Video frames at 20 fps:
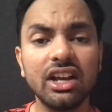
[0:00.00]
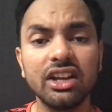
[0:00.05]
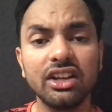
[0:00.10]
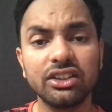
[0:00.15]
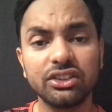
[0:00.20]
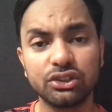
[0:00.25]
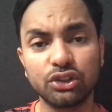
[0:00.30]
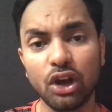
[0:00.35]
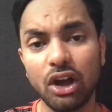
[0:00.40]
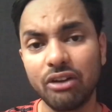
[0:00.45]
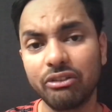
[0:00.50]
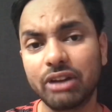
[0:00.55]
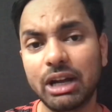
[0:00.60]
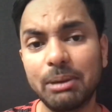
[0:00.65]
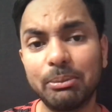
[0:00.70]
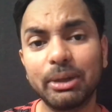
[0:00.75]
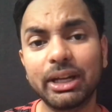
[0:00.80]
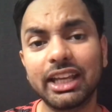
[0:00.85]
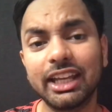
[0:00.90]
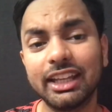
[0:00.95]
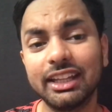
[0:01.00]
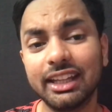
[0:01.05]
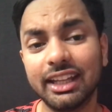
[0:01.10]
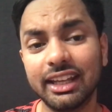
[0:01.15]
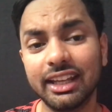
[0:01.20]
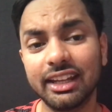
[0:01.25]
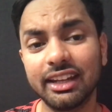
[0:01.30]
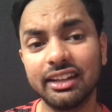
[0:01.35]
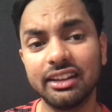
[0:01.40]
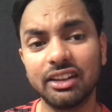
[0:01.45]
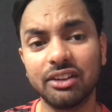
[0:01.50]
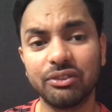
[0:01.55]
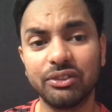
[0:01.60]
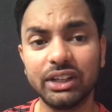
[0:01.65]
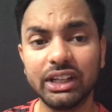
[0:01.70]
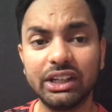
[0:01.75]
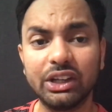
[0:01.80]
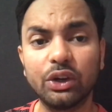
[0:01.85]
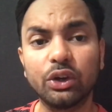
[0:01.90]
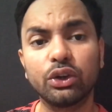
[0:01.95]
So I've come again here in the
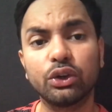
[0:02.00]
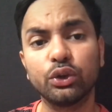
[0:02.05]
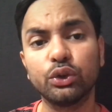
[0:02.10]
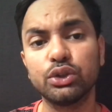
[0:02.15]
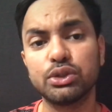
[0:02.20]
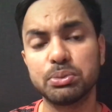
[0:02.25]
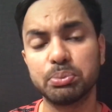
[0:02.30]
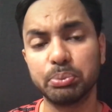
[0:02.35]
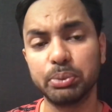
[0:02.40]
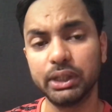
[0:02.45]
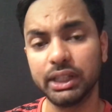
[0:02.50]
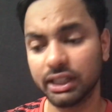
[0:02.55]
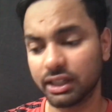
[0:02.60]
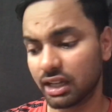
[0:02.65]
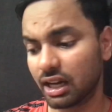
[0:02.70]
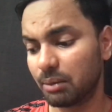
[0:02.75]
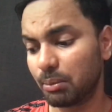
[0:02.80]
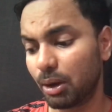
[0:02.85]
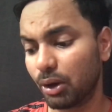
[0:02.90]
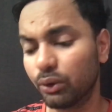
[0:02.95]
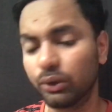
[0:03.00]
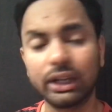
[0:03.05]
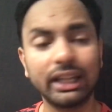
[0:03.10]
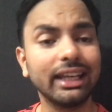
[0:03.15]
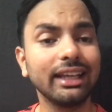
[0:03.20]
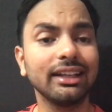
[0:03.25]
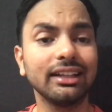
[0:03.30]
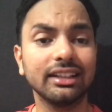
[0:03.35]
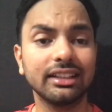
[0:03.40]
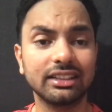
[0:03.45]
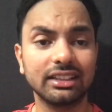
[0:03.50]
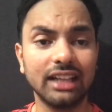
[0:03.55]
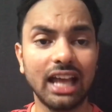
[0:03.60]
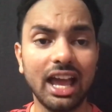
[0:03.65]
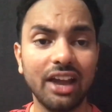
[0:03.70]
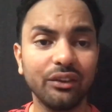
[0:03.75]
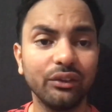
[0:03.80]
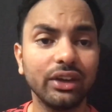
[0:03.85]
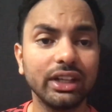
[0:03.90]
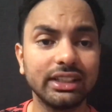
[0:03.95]
video to speak about English
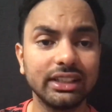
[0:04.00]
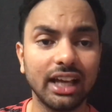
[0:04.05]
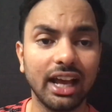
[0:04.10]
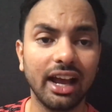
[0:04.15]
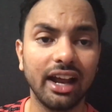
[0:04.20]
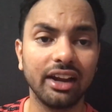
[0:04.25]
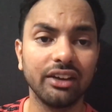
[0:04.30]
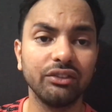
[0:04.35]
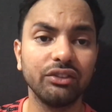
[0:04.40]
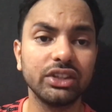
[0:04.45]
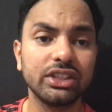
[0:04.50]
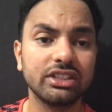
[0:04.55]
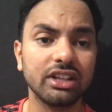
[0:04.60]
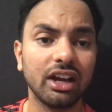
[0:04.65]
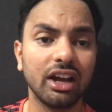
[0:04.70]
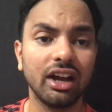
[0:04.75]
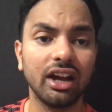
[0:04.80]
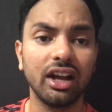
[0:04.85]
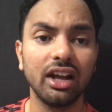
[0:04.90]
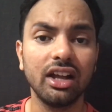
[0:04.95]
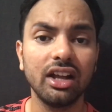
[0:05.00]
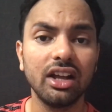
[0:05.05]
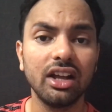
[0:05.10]
language, and which I'm